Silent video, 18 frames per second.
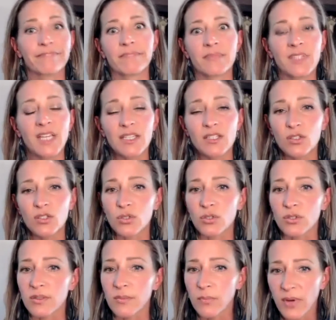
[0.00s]

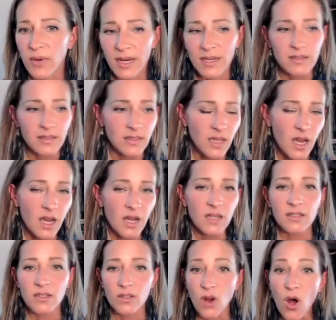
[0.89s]
testicles and brains and
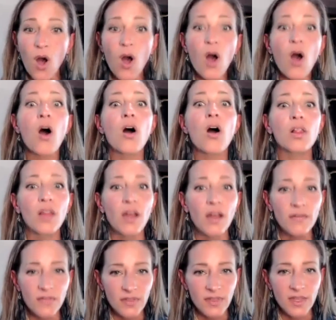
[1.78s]
tongues and all
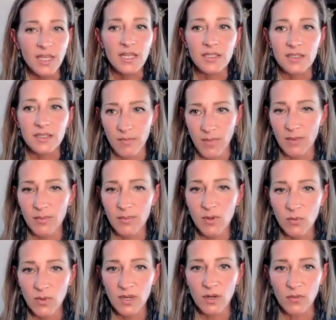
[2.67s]
of the things that
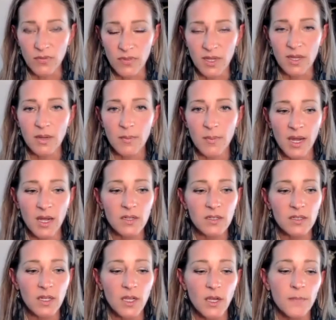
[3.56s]
maybe we don't think
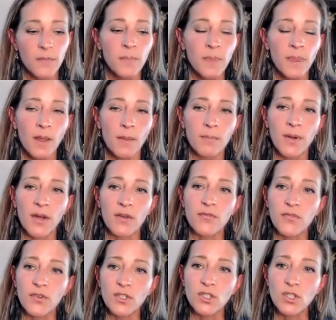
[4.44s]
about.
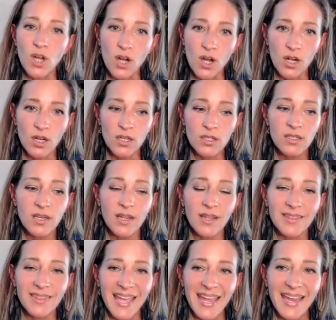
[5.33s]
But for dogs,
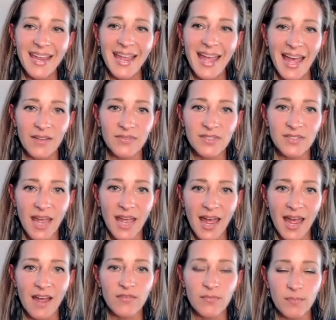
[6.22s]
they have to
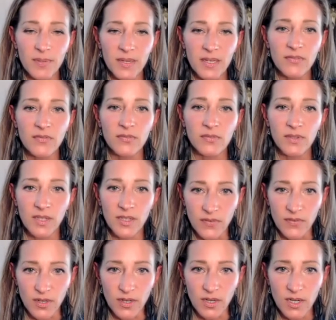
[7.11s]
have beef
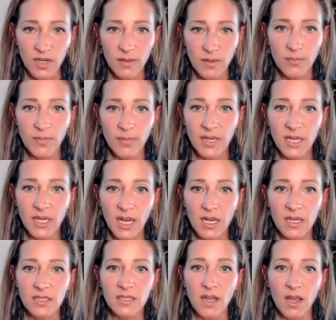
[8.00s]
liver
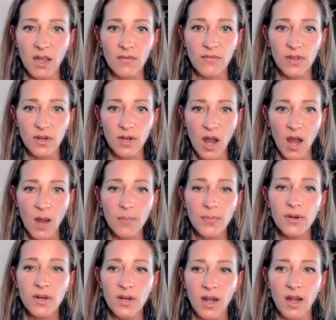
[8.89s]
because of the
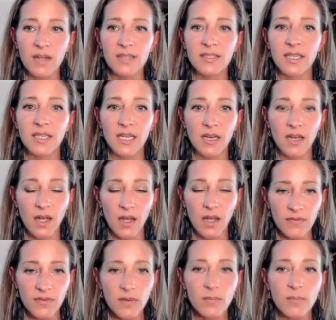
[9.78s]
copper content
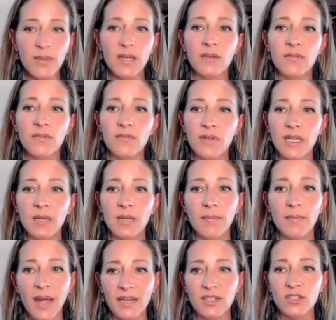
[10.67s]
of the beef.
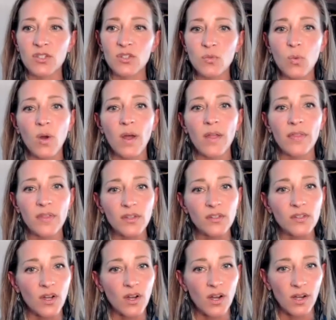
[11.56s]
It matches what the
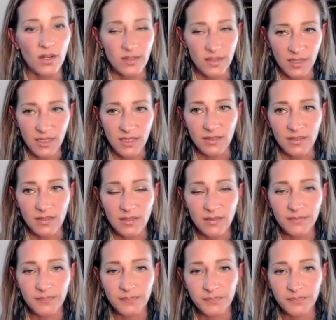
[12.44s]
dog needs.